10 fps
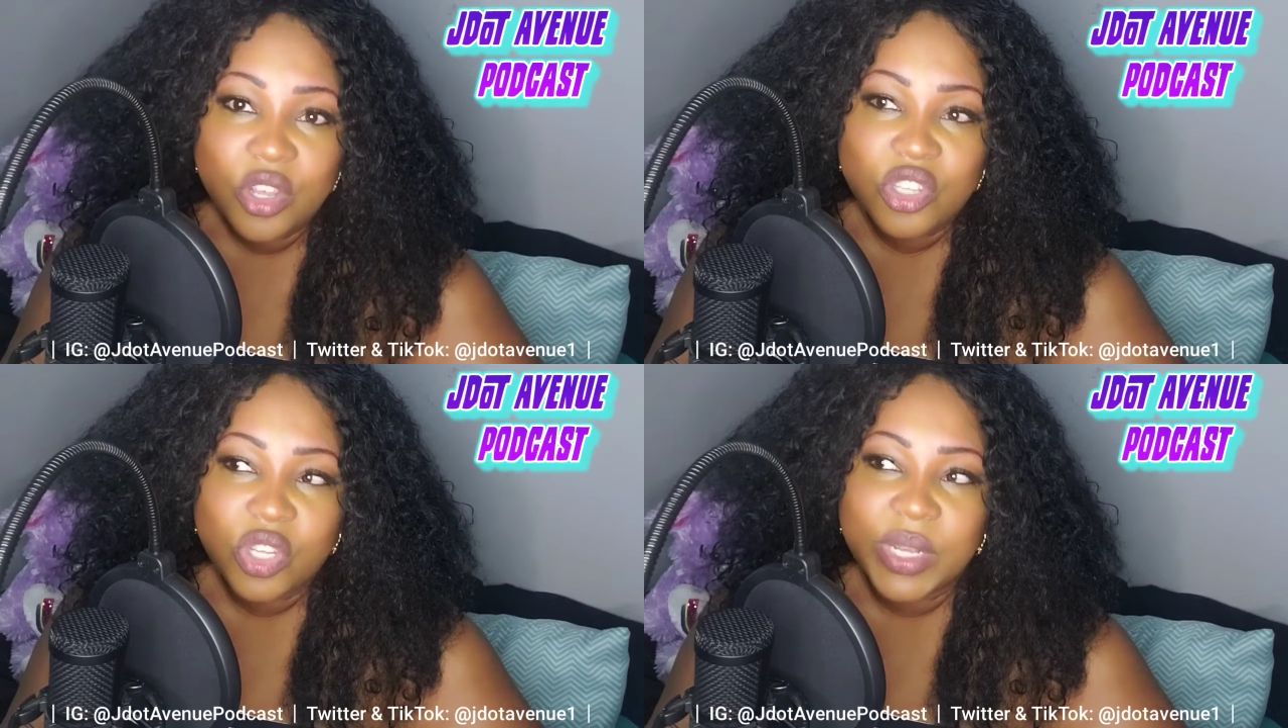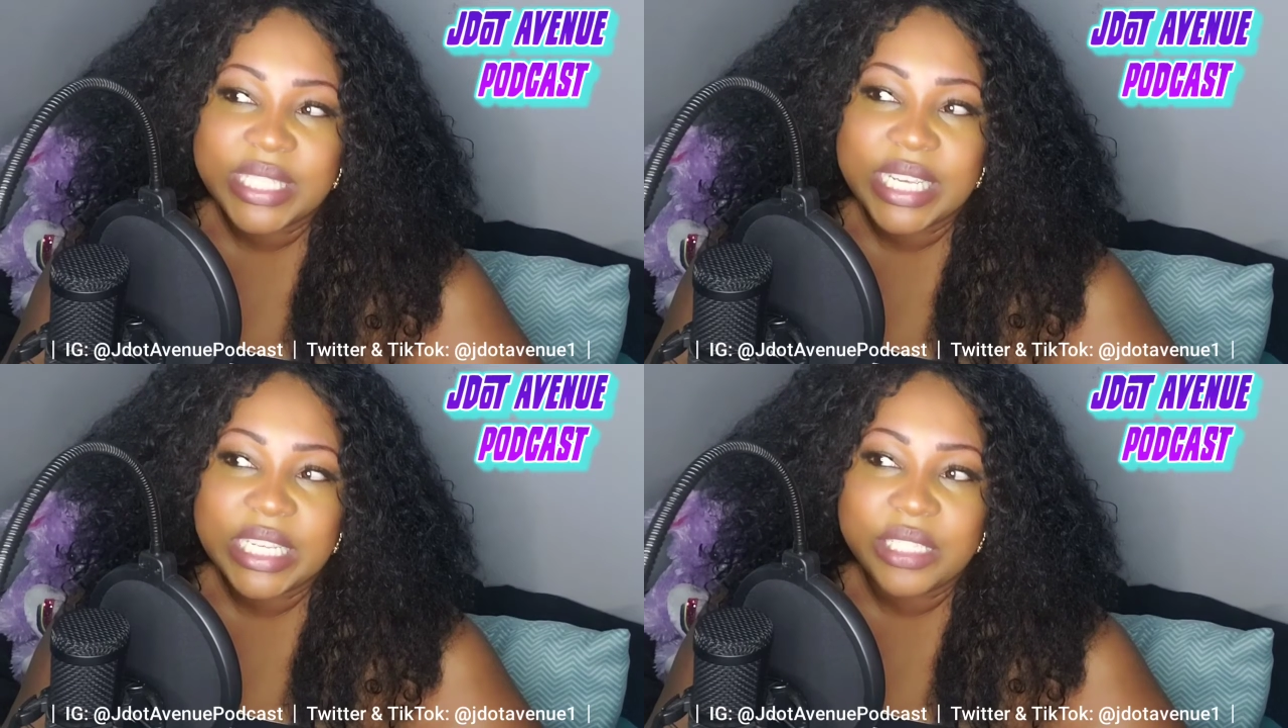So
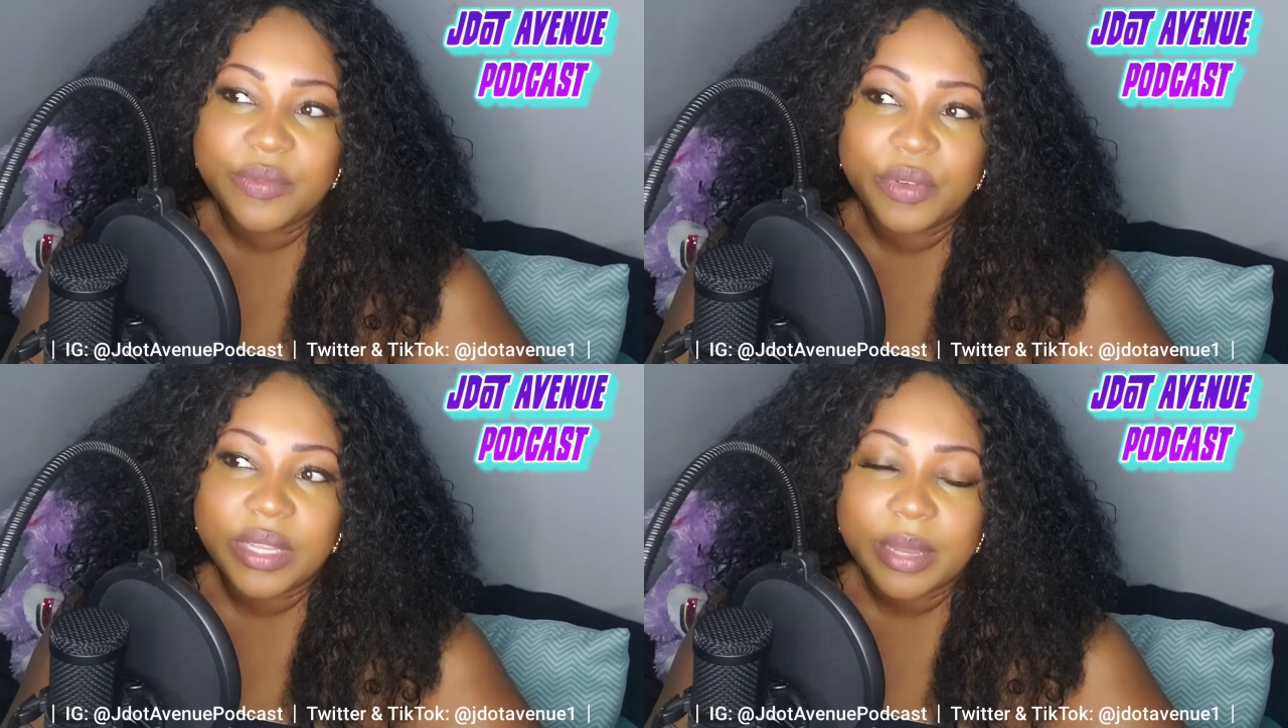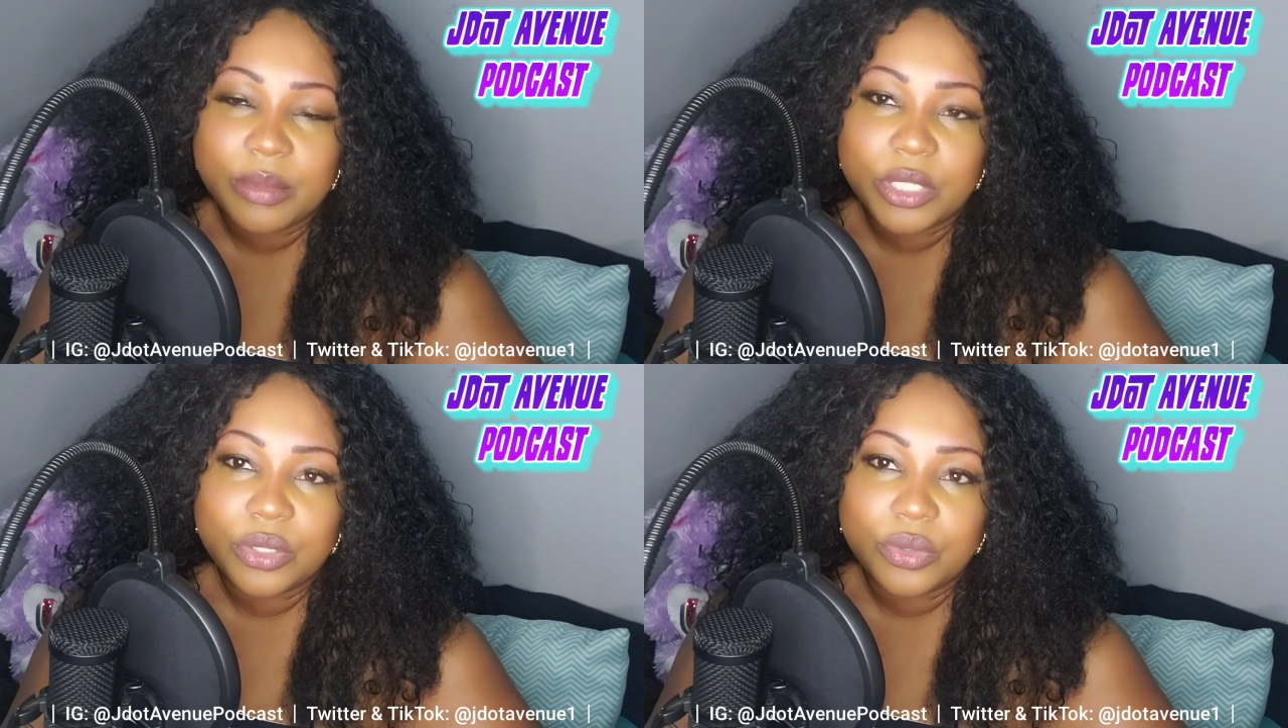it's easy for
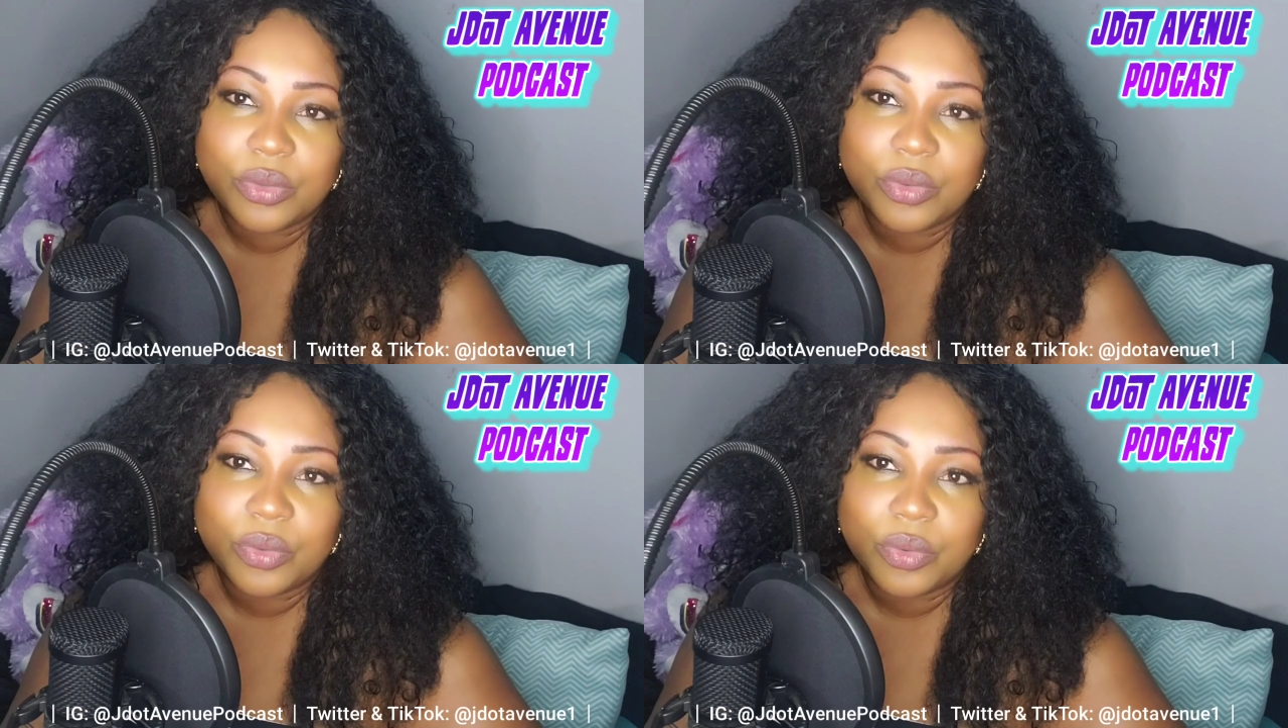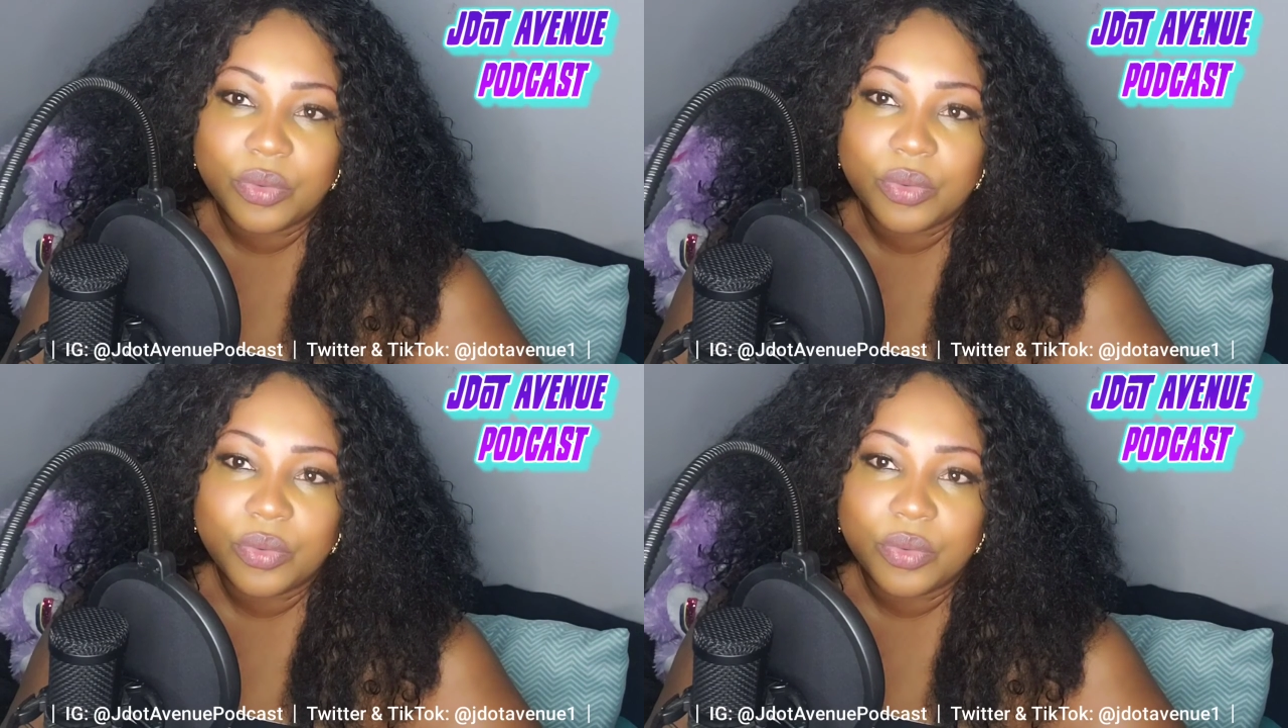them to